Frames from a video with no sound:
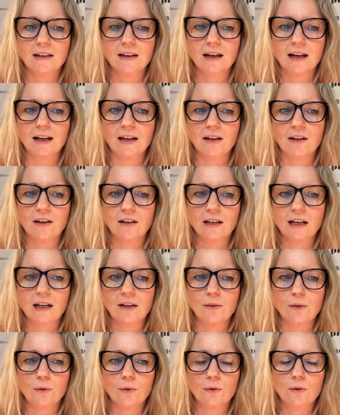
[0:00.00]

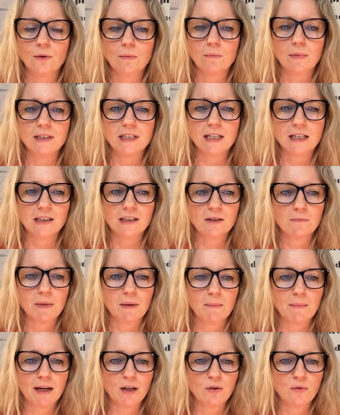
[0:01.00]
I tested my
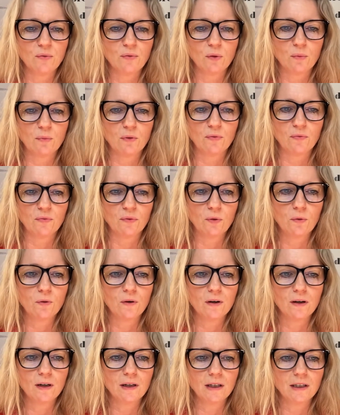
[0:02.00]
microphone
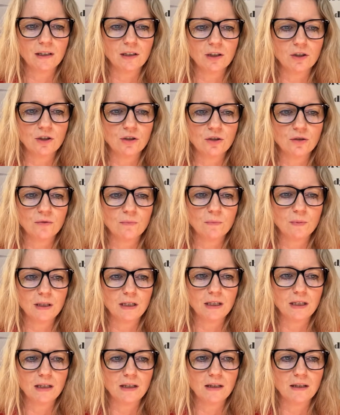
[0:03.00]
before and it should
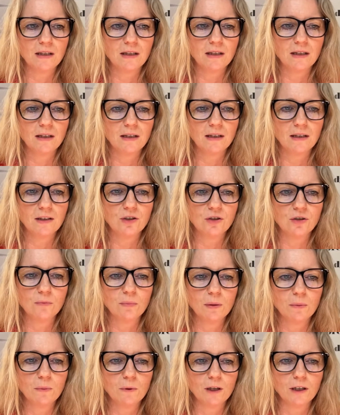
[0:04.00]
be
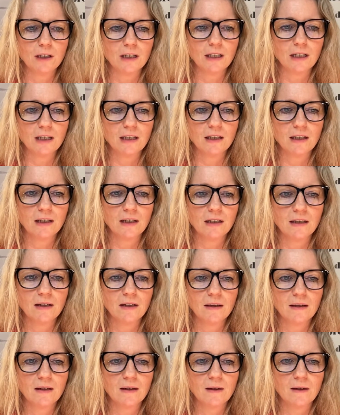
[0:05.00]
working.
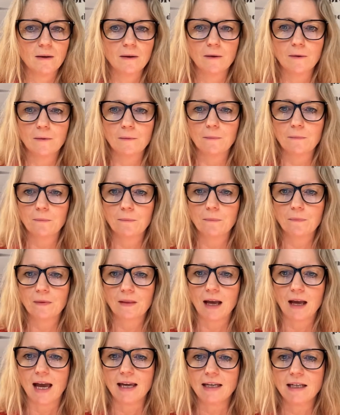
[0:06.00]

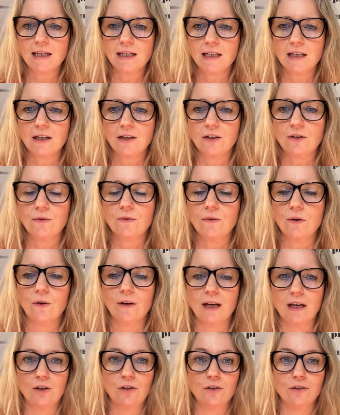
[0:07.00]
I can hear you.
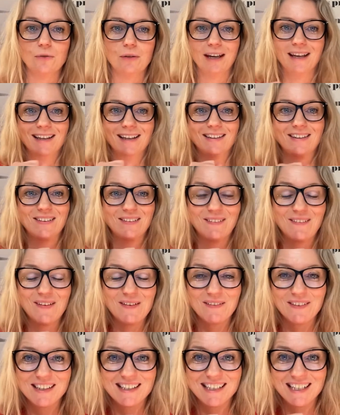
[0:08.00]
Okay, good. I
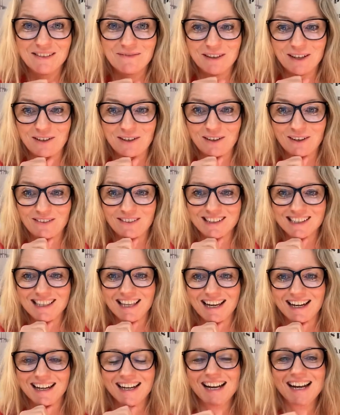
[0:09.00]
was a little bit nervous
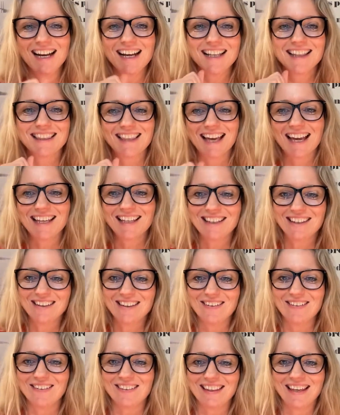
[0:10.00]
there. Thank
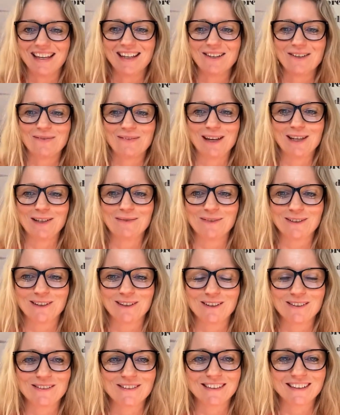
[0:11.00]
you, Facebook
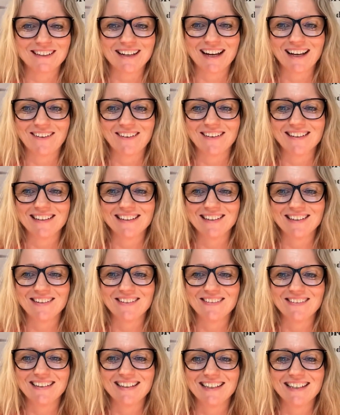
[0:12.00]
user. I can't see who
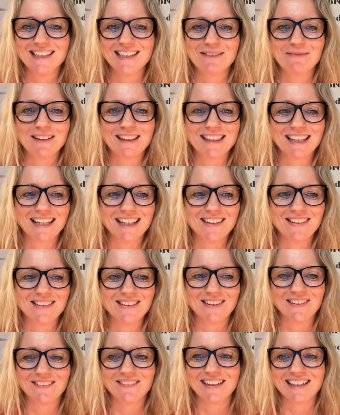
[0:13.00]
it is, but thank you
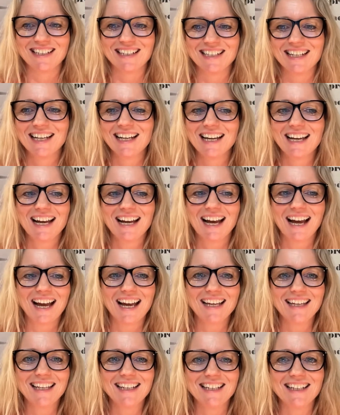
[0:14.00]
so much. I
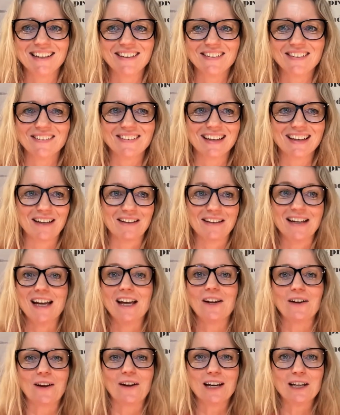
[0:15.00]
can hear you okay.
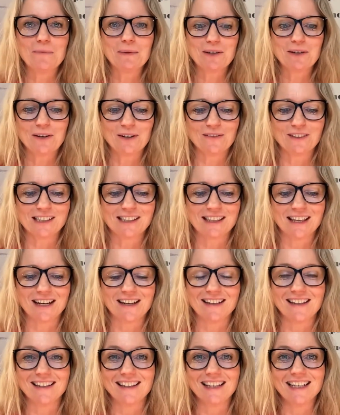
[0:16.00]
Got a little bit nervous
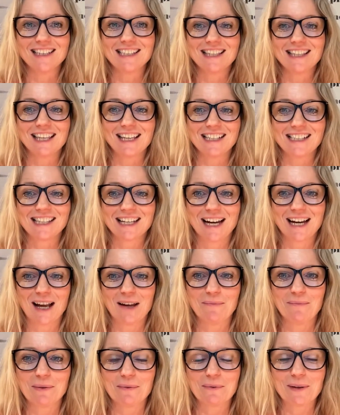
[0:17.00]
there. That's things that
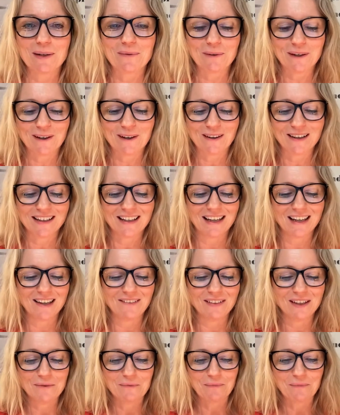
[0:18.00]
happen when we are live.
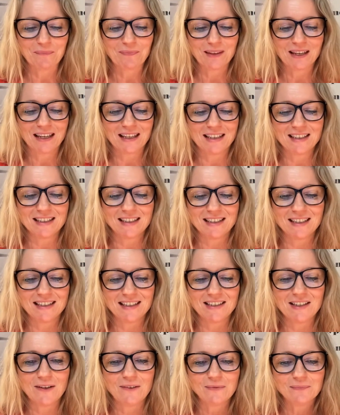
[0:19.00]

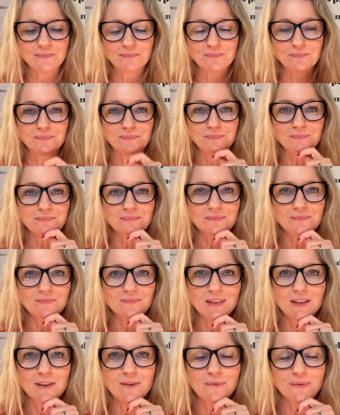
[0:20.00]
So
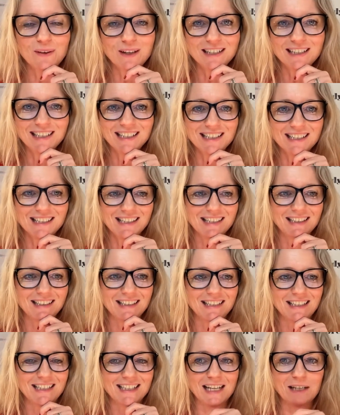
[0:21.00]
the fantastic
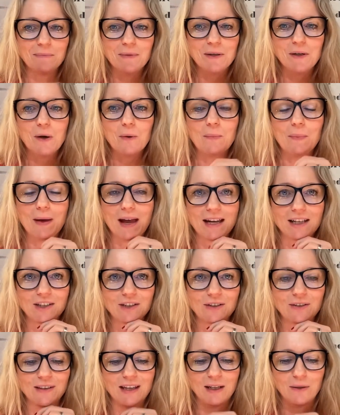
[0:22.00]
list, let me go back
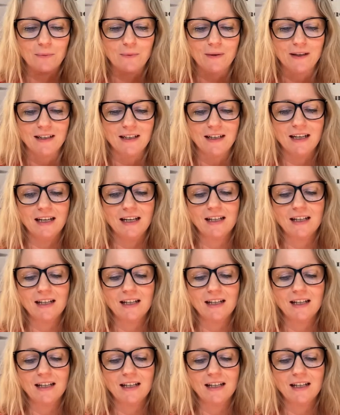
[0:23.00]
to that one.